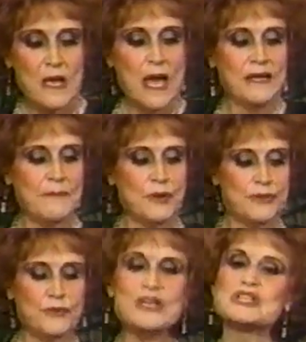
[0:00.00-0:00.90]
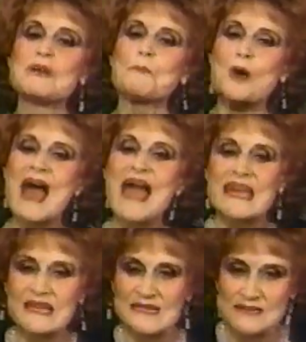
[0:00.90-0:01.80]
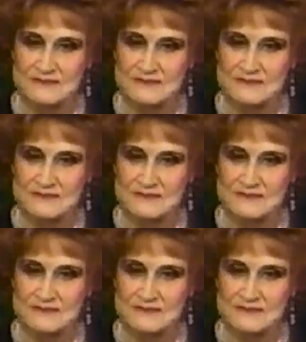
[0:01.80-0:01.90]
And number three, she prayed.